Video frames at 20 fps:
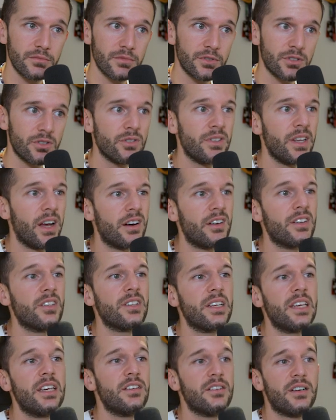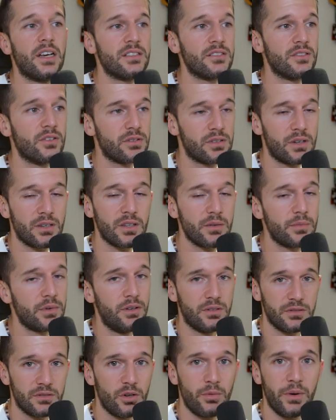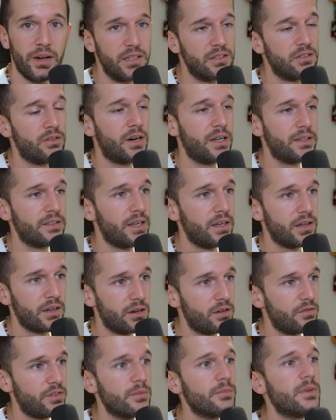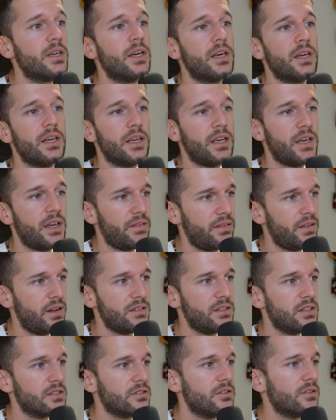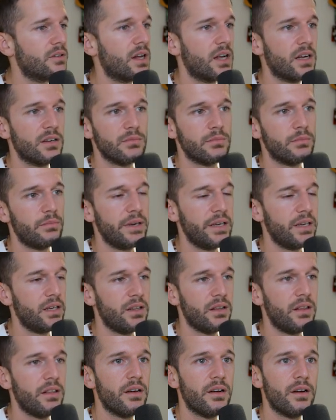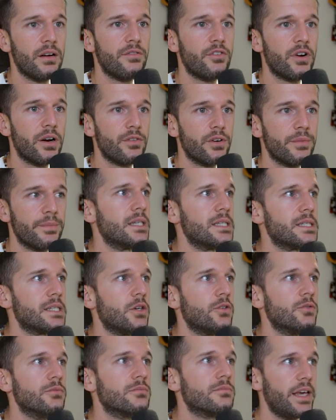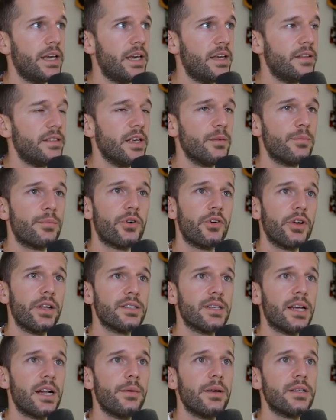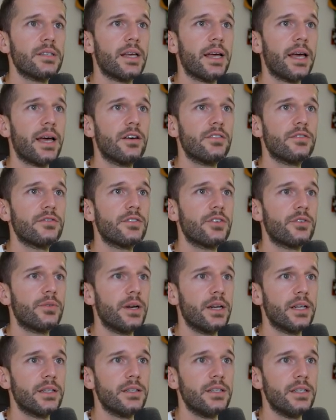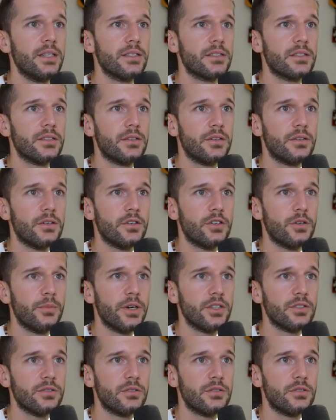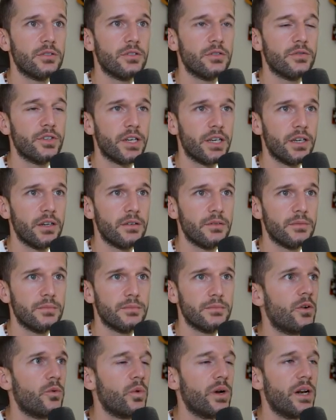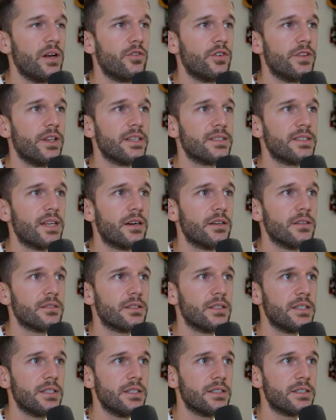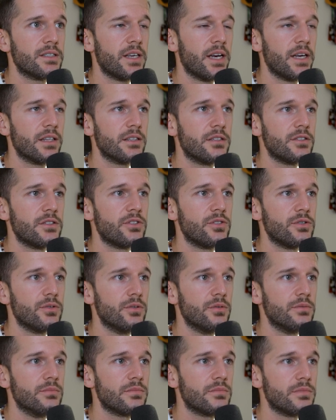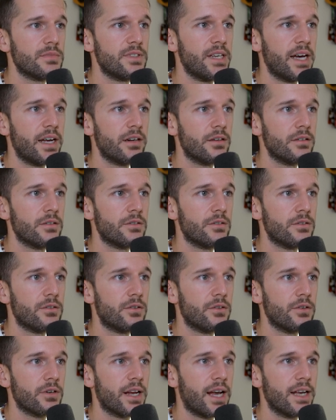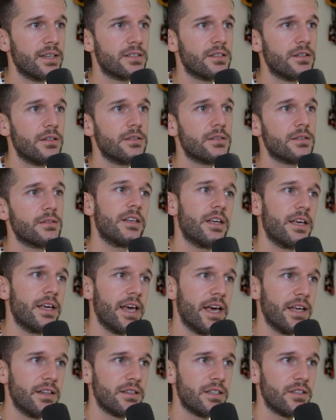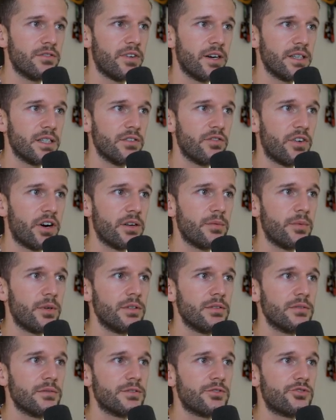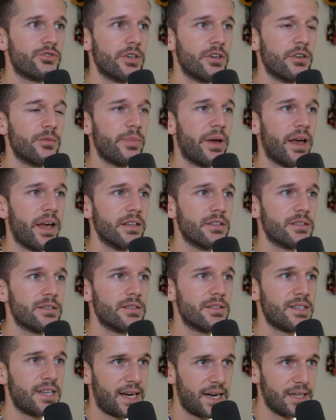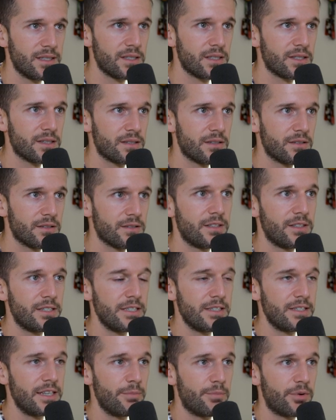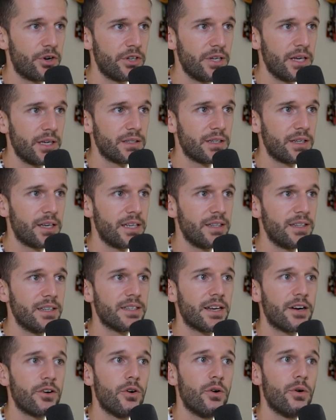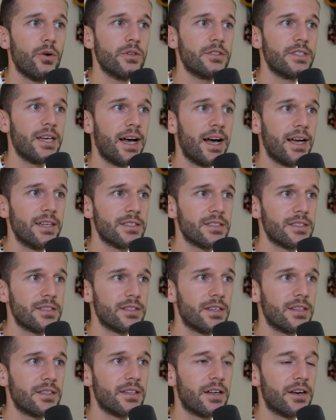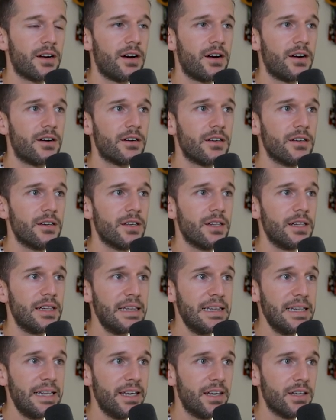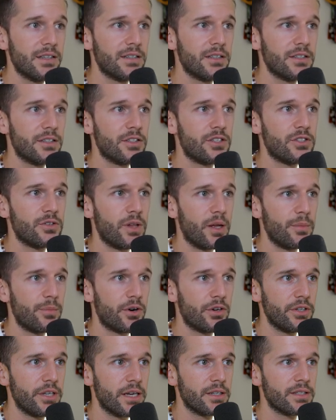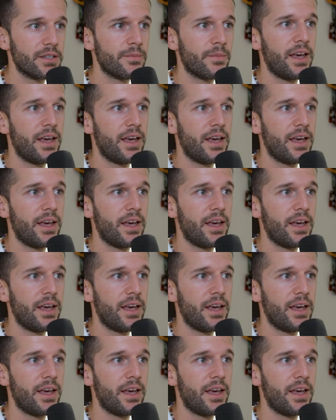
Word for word: So they are not here as not started, because nobody's gonna take care of them and they're just gonna be there forever. So in the project database, I have created this automation over here. Whenever the status is set to done or canceled, again, define the variable trigger page tasks. This is the project, and these are all tasks that are linked to that project.